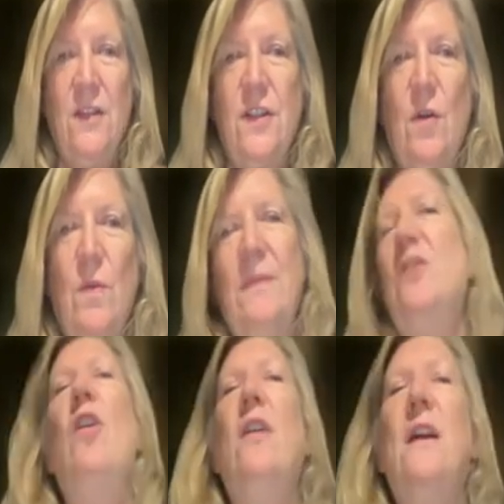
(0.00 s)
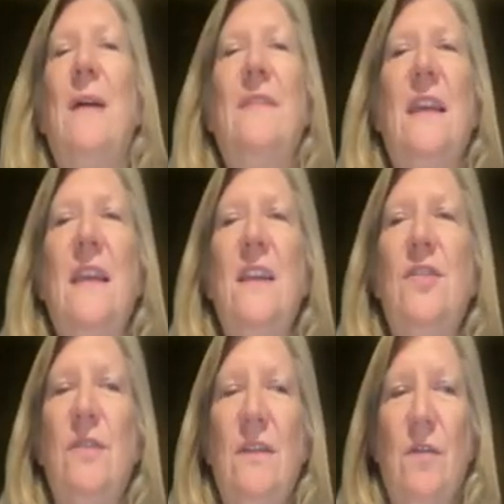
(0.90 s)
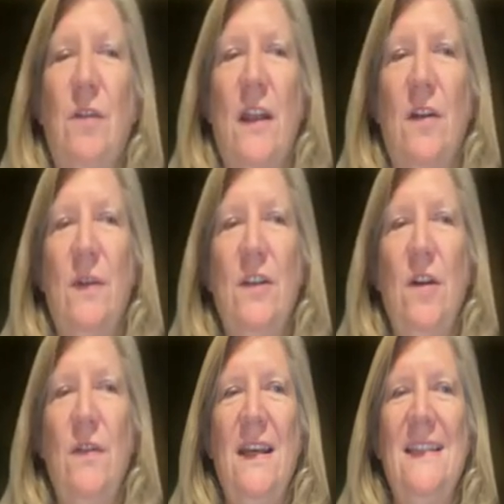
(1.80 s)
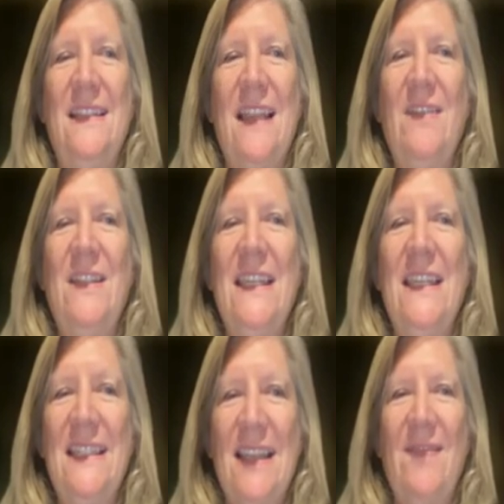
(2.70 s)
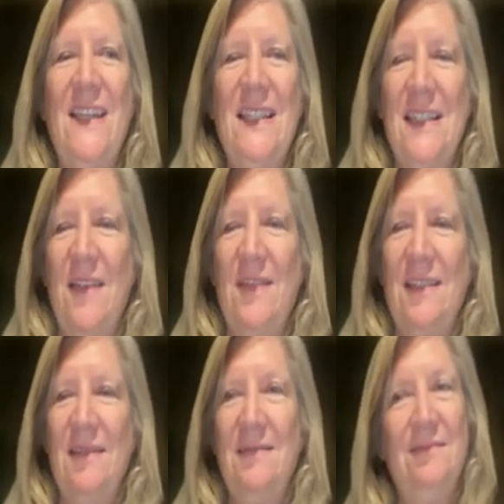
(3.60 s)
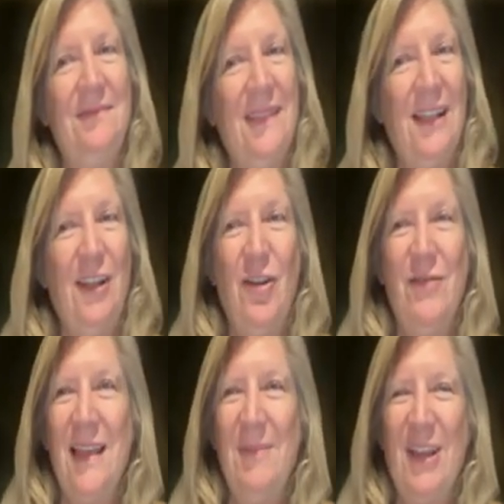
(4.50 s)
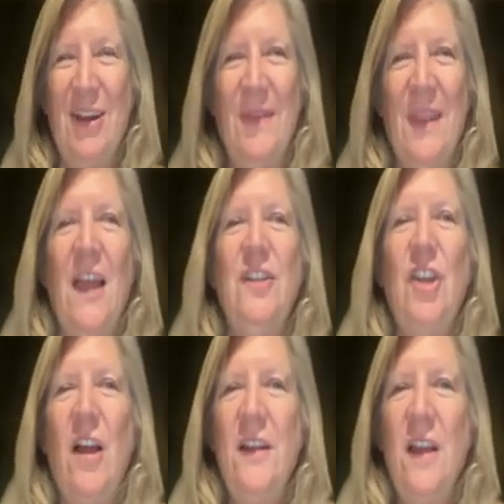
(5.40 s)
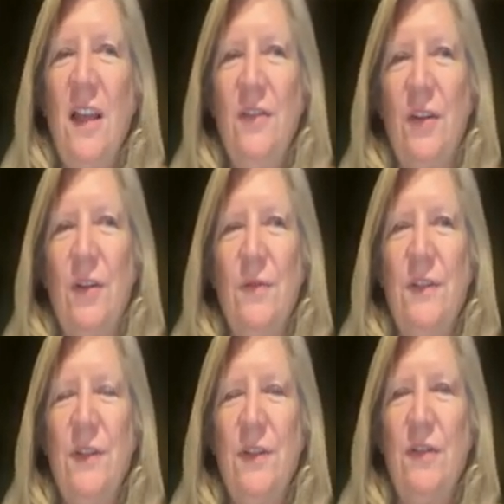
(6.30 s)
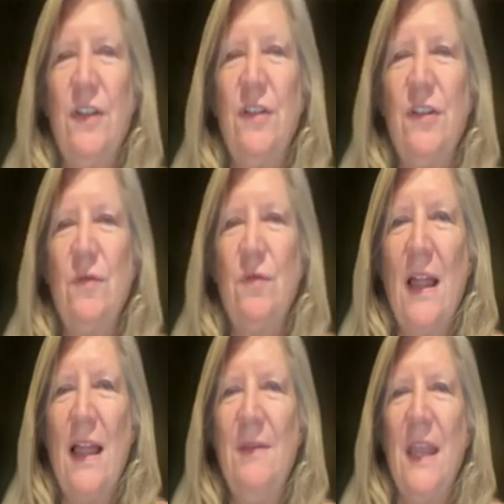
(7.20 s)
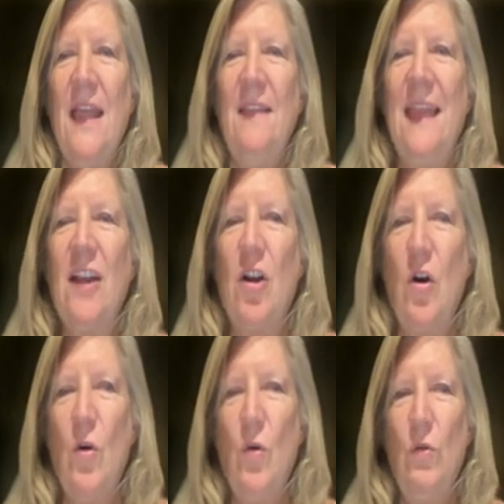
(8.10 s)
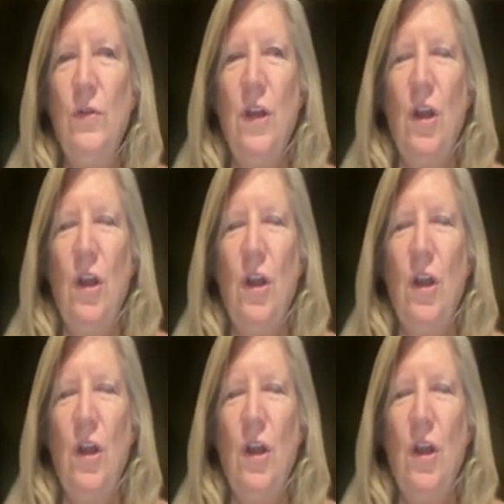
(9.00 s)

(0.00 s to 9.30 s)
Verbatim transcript: So when we talk about the history of cryo, we know that in 1777, a long time ago, John Hunter, who was a surgeon, described that cold